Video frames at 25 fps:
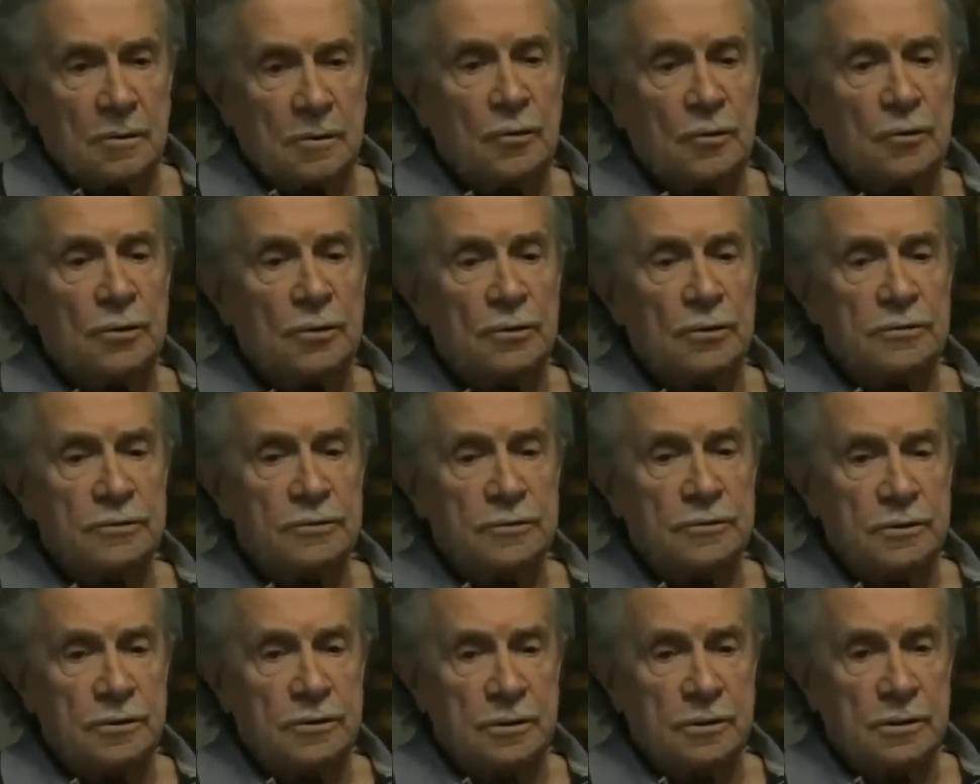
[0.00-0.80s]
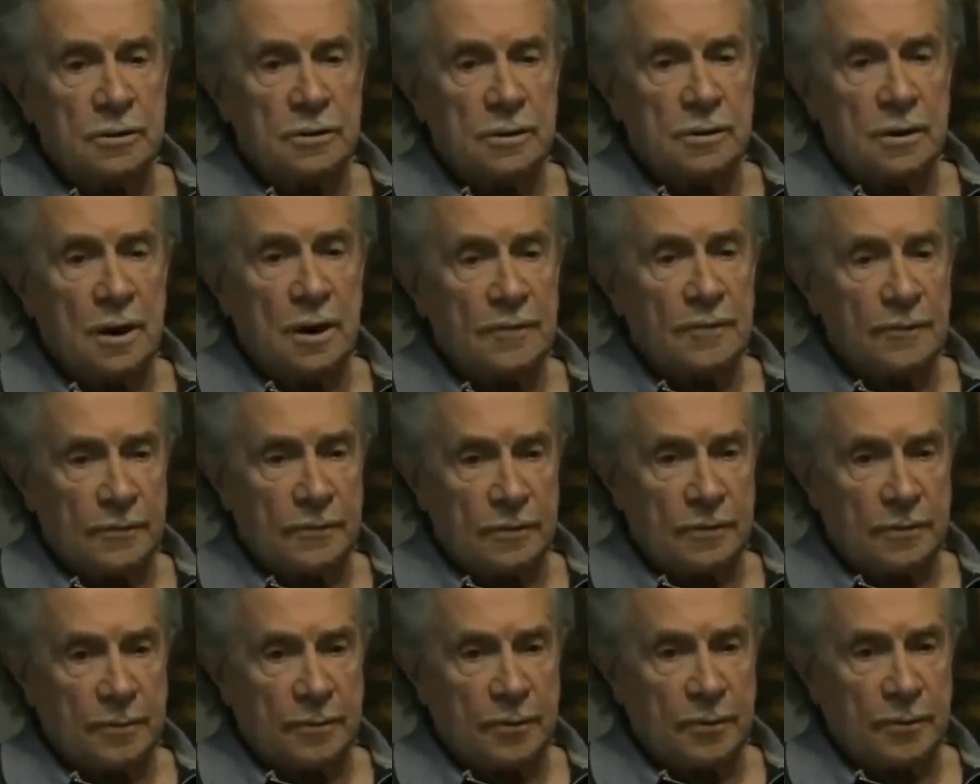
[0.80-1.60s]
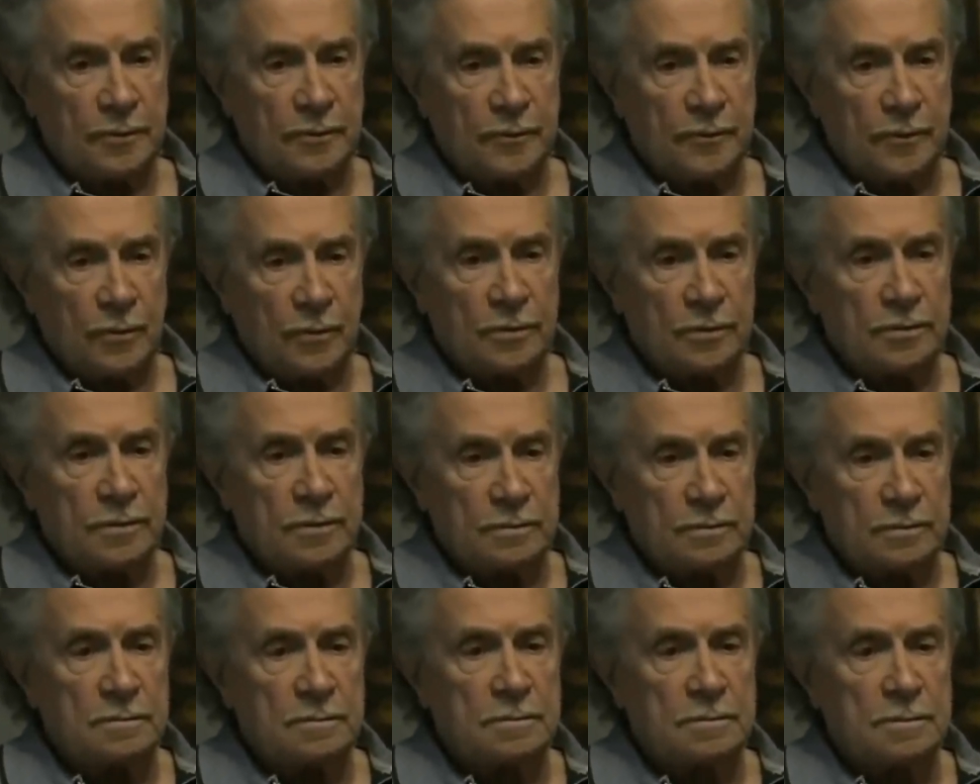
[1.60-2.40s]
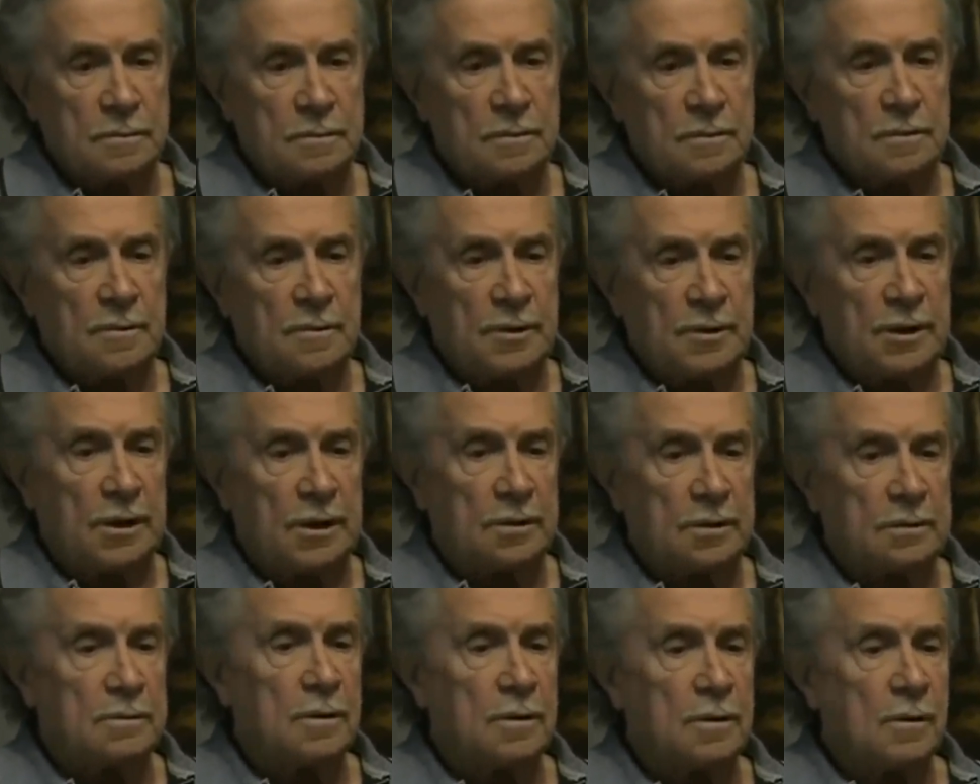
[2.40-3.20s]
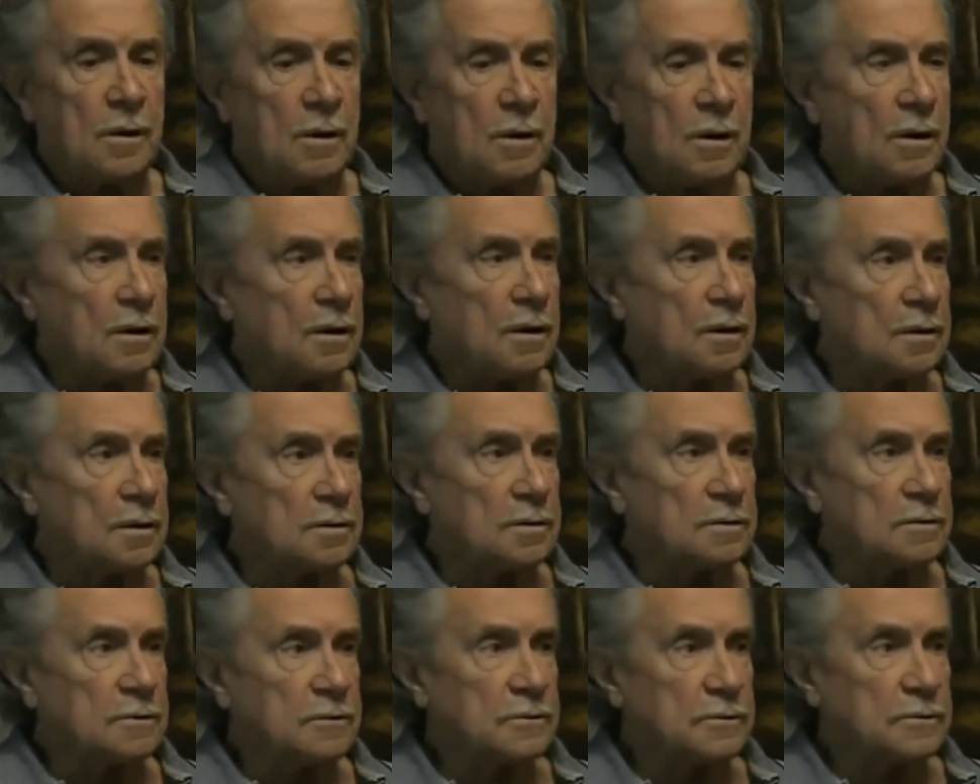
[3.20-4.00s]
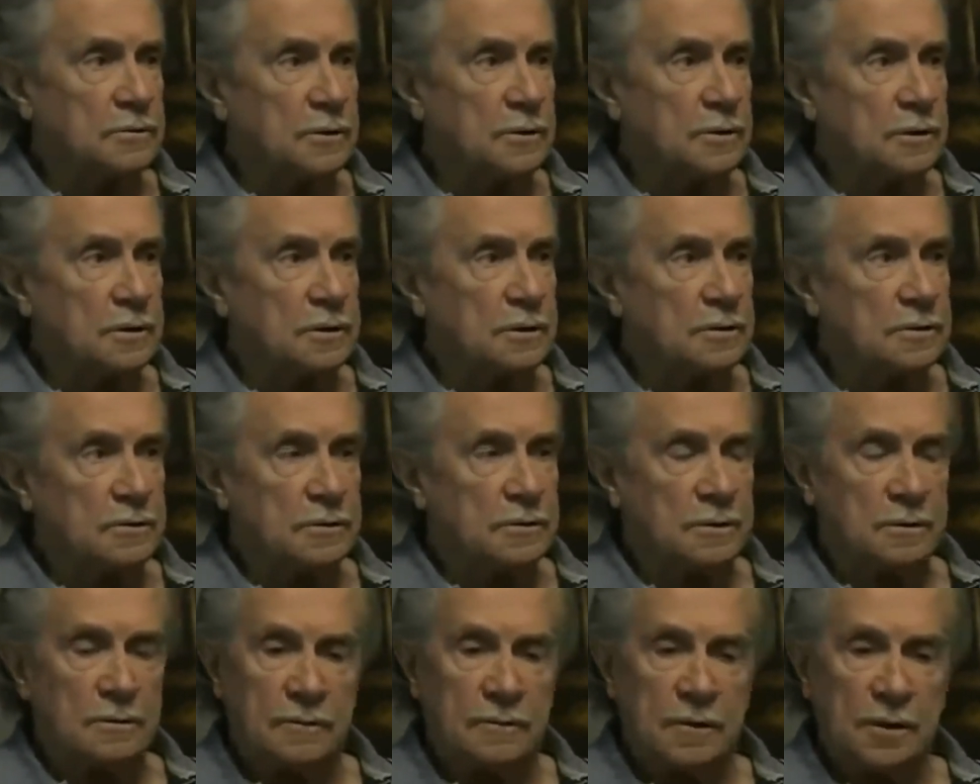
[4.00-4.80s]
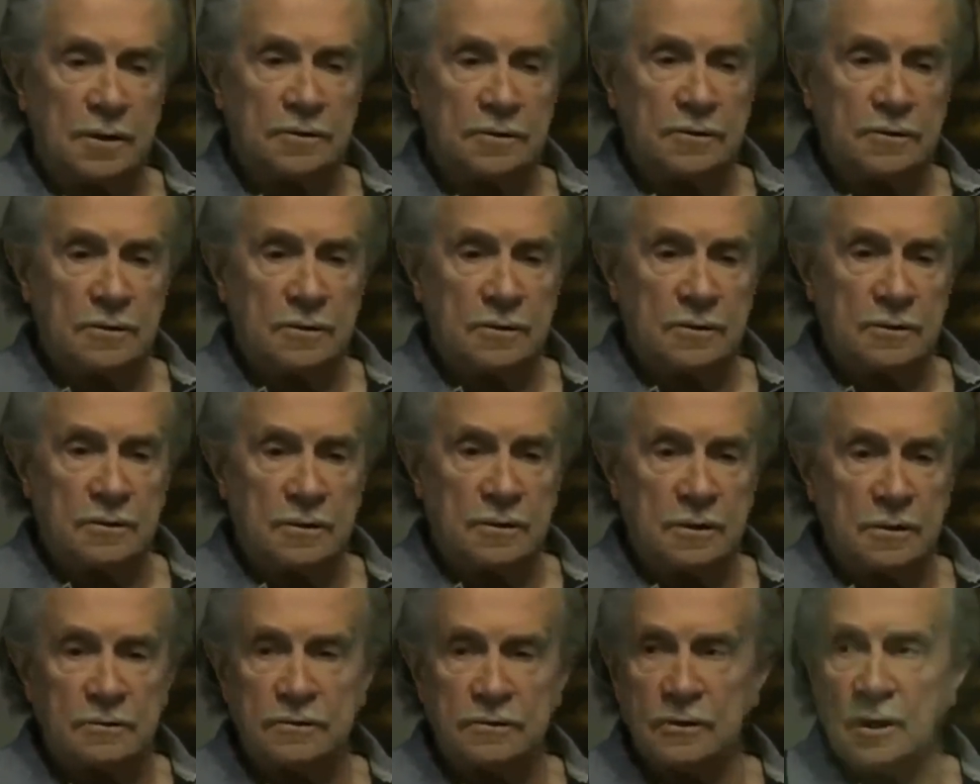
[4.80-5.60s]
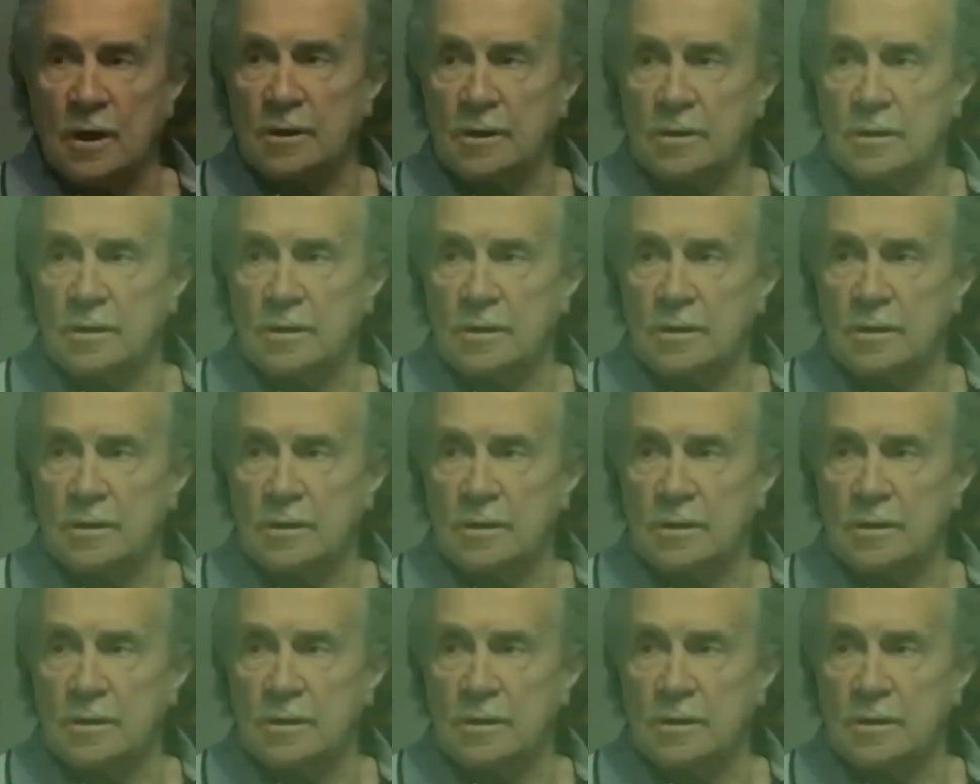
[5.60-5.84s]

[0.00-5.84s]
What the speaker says: earnest effort put forth to eliminate Carr and his inventions and his